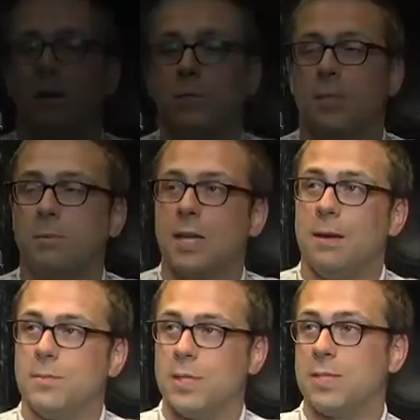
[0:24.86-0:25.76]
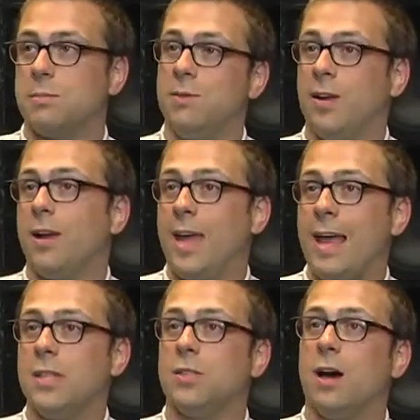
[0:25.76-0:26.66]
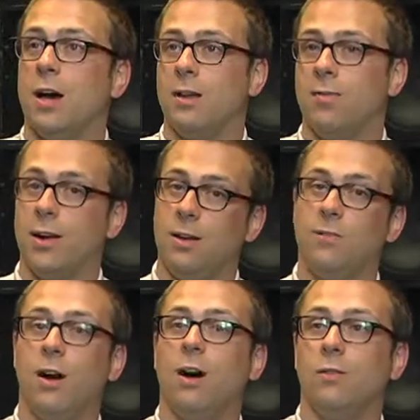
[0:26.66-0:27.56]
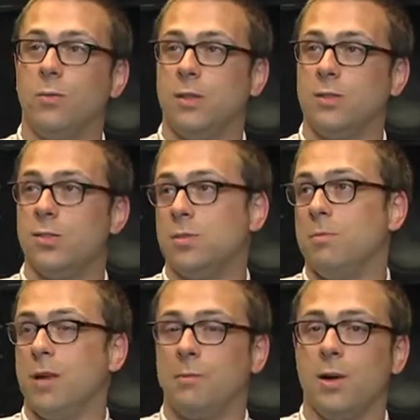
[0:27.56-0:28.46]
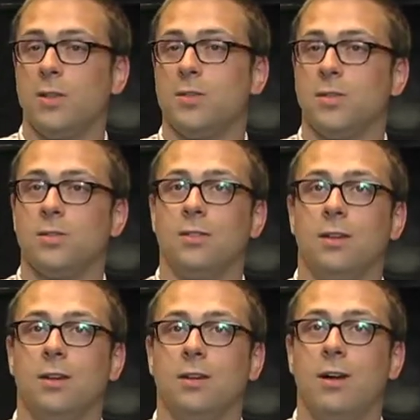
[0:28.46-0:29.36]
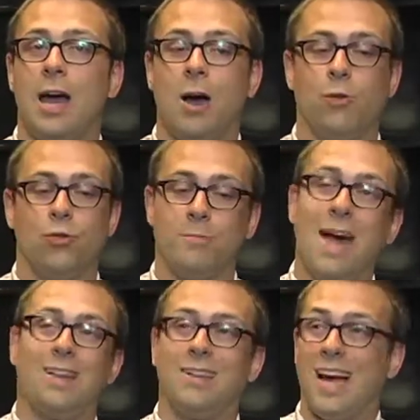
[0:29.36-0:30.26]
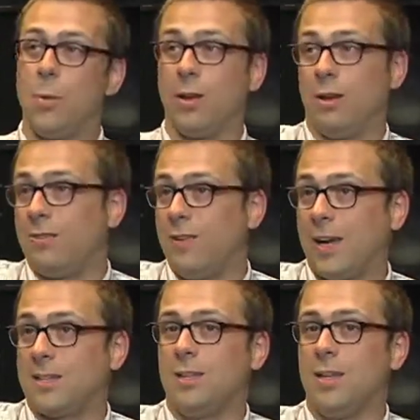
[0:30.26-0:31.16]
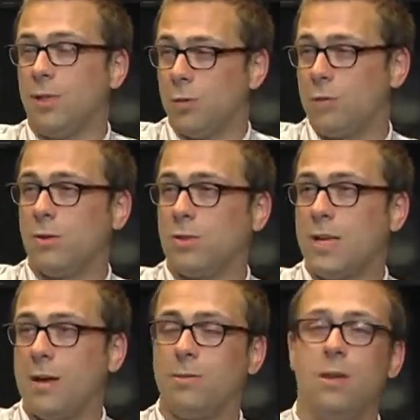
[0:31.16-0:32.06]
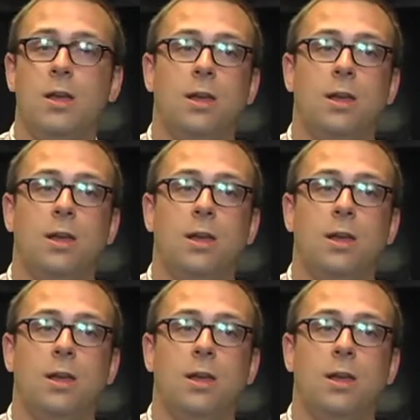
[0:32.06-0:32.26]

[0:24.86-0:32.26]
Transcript: Sometimes things can be very hands-on and very involved with the decision-making process and how dramatically I want to affect the overall sound.